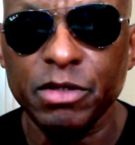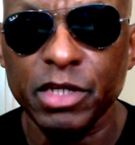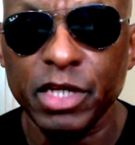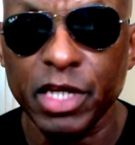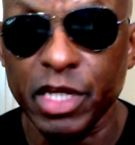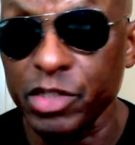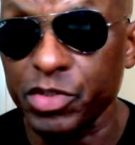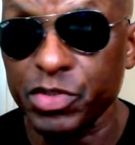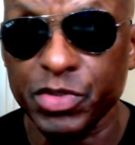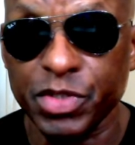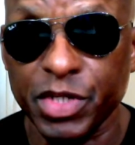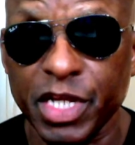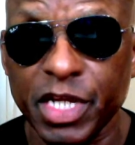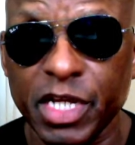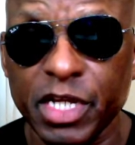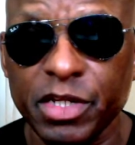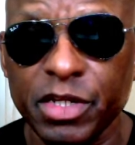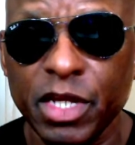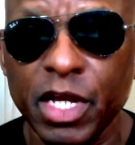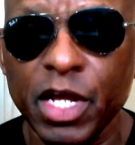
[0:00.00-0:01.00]
entered
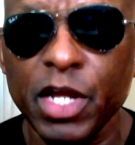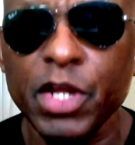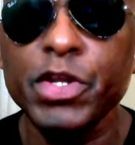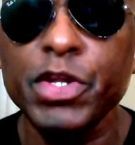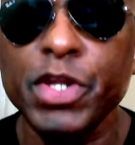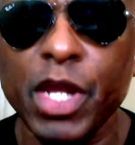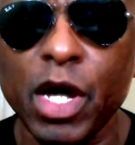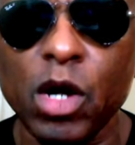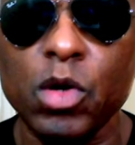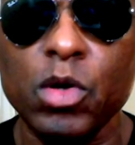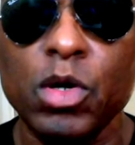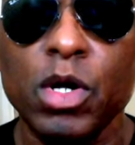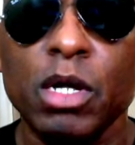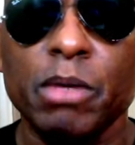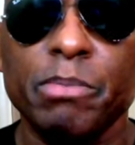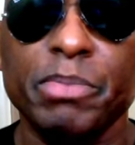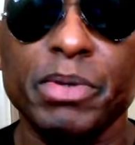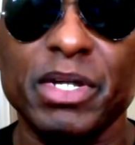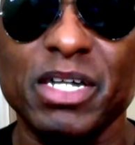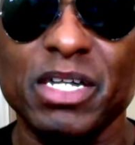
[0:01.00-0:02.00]
in? No,
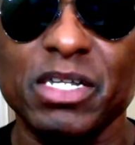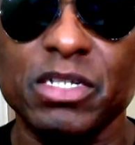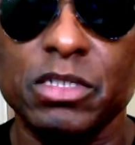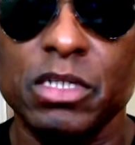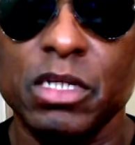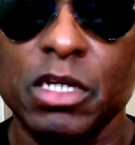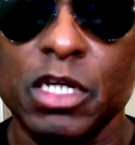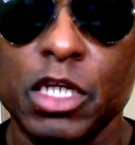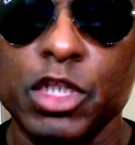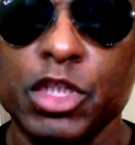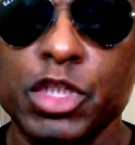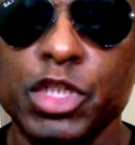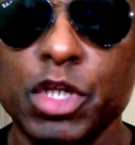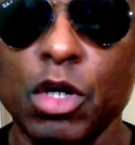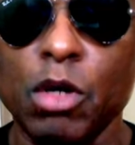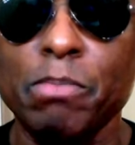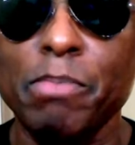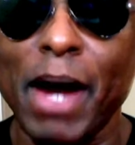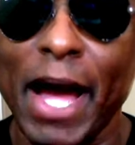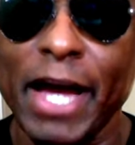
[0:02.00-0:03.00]
because
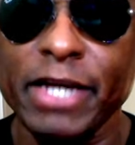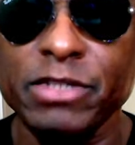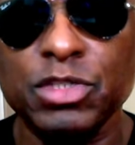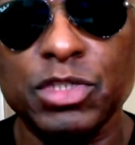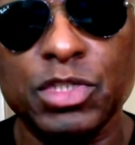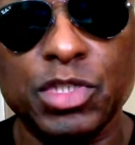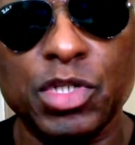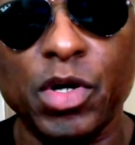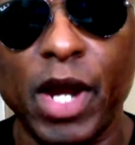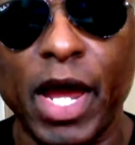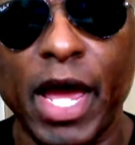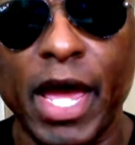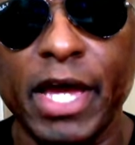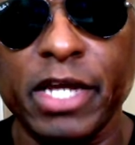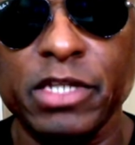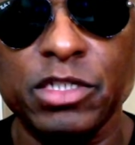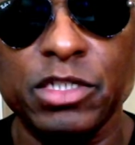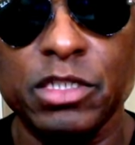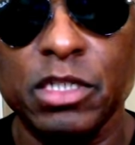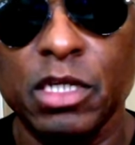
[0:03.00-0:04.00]
Joe Biden's
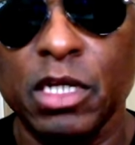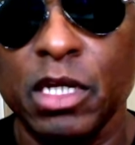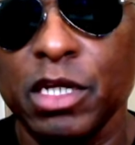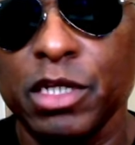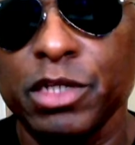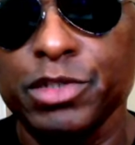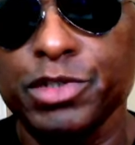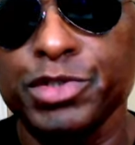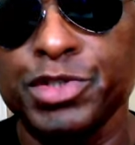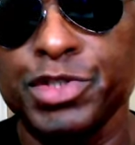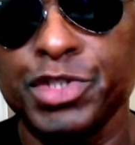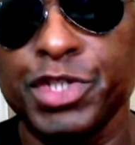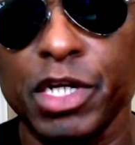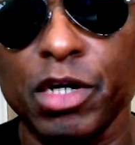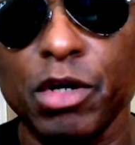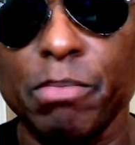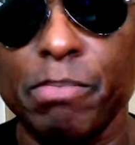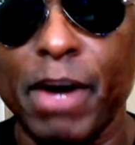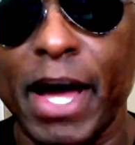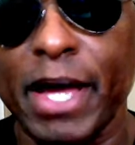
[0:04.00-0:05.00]
trash,
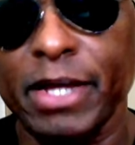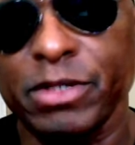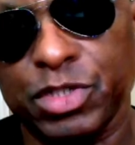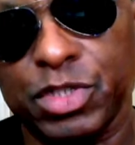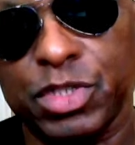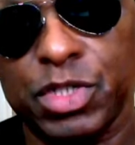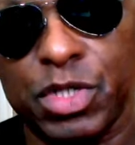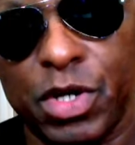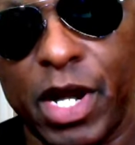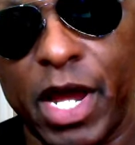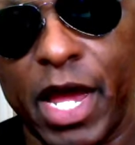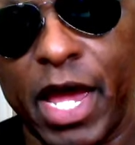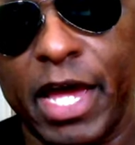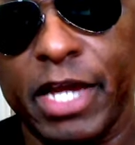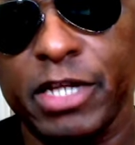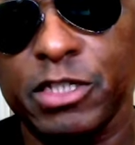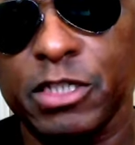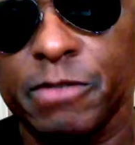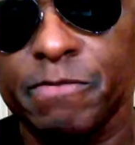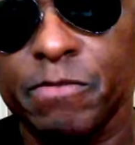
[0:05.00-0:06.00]
Jill Biden's
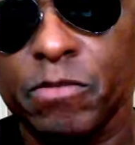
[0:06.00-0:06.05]
trash,